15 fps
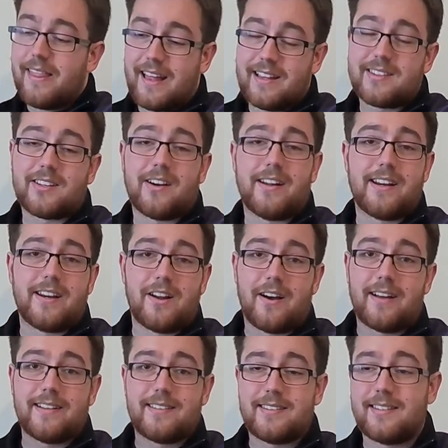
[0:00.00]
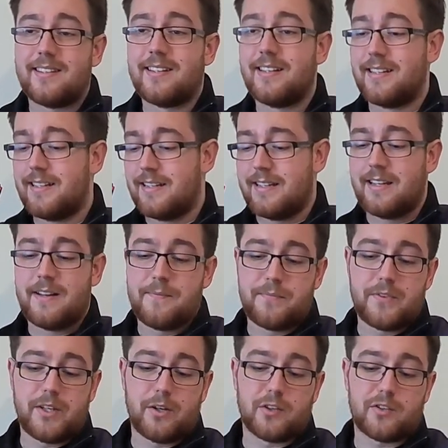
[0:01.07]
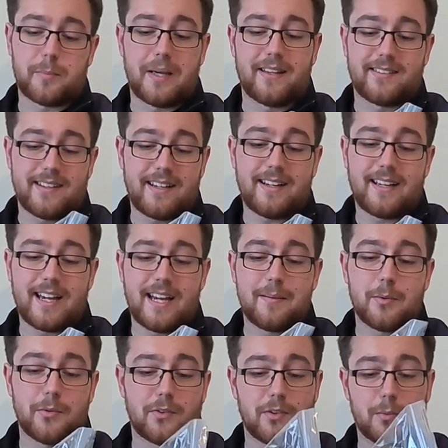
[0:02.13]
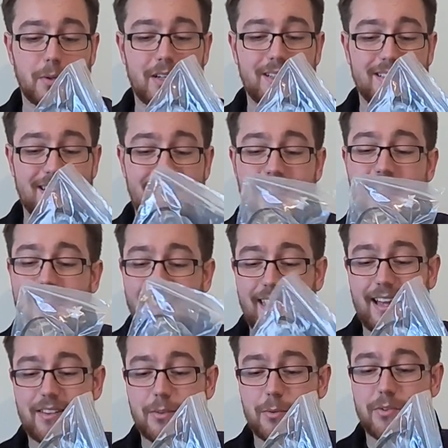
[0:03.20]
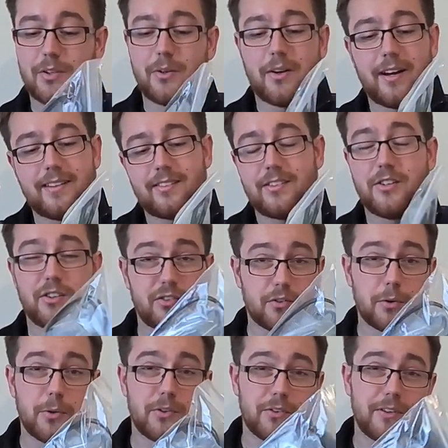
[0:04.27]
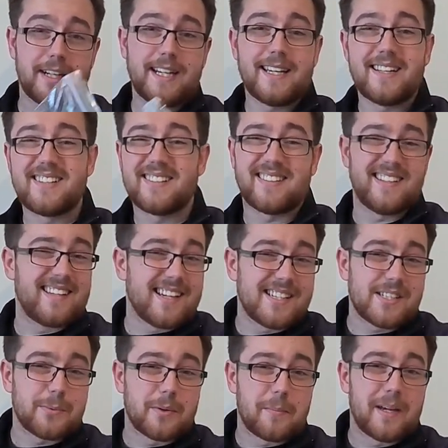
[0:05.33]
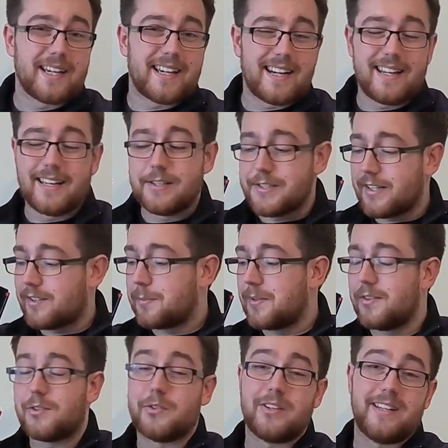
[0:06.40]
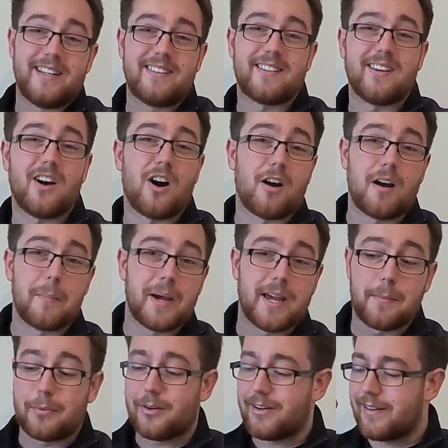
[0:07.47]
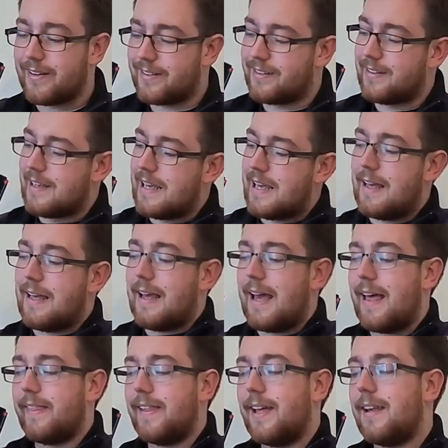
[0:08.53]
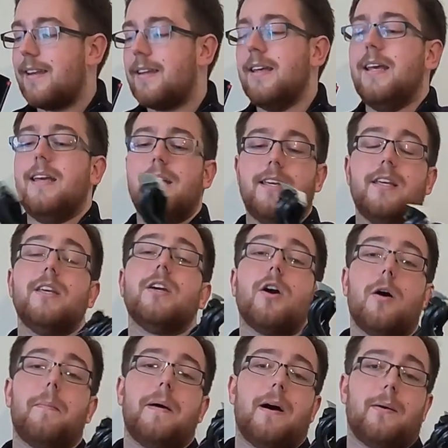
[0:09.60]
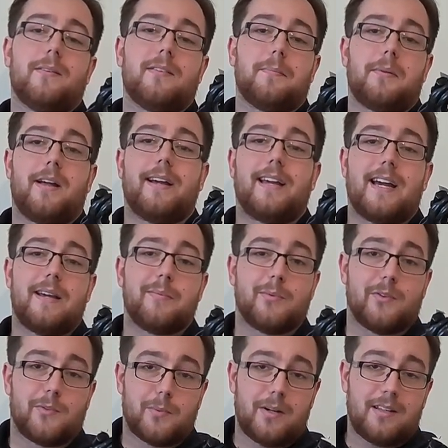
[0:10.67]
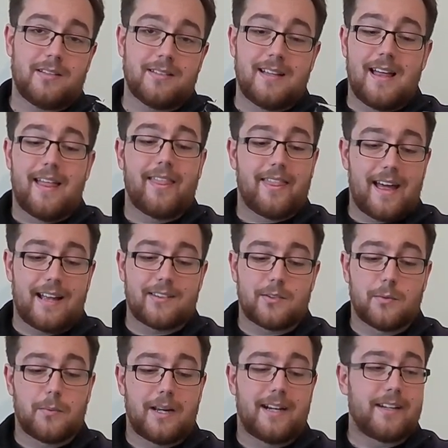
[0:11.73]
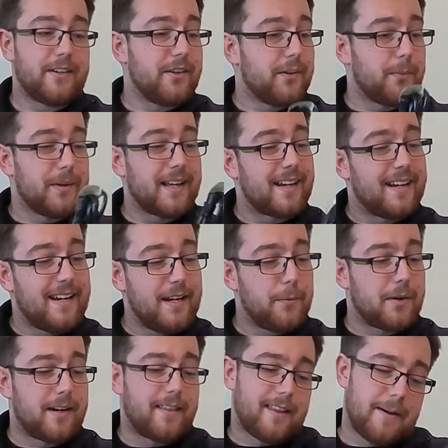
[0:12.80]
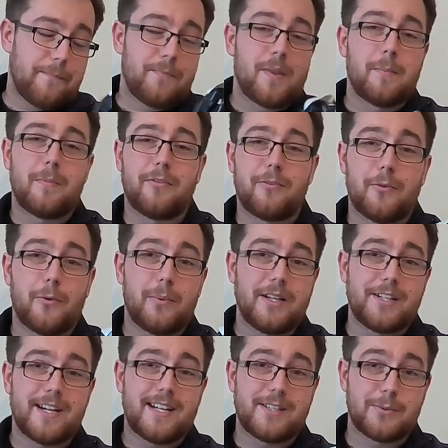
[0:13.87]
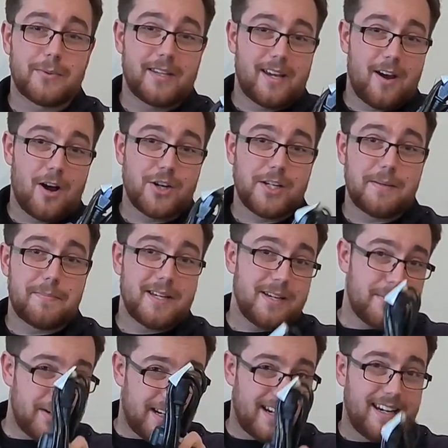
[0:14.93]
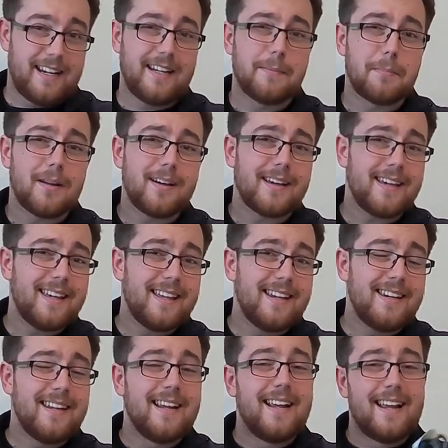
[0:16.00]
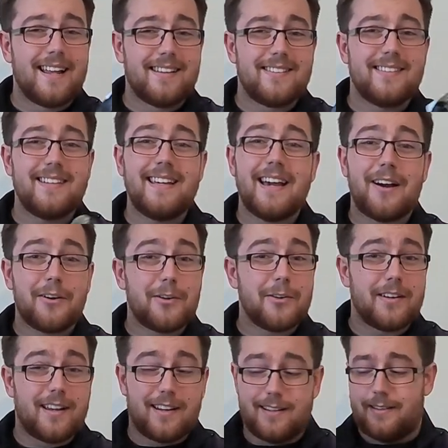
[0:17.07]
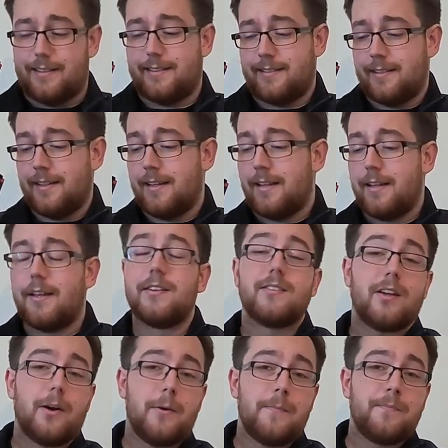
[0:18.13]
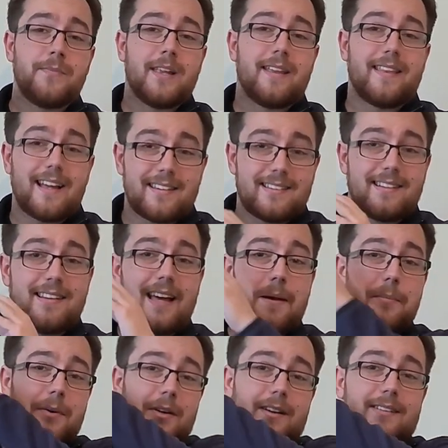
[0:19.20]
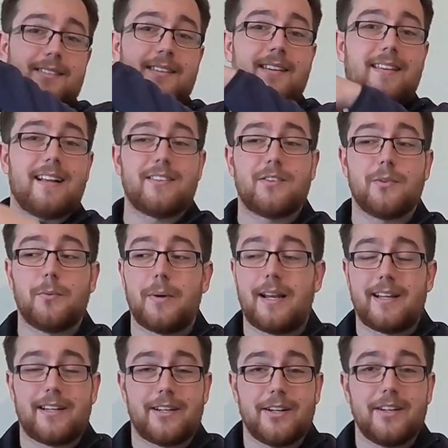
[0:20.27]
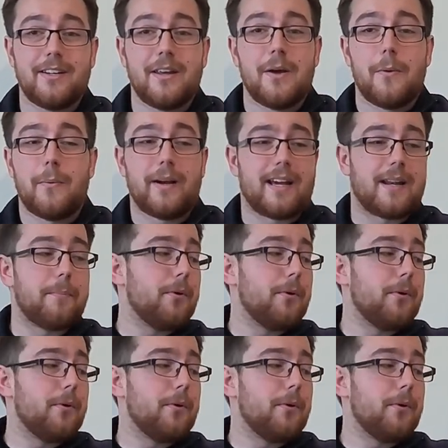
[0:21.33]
That's kind of nice. You got spare SATA cables as well. That's also nice, and your screws are in here just in case you want to make any adjustments or you need to RMA a product. And then you got a power supply cable as well. That's all well and good. We're going to need one of them before we change all the RGB. We're going to need to plug it in and see how good it looks. So that's in that box. That's all well and good. We're going to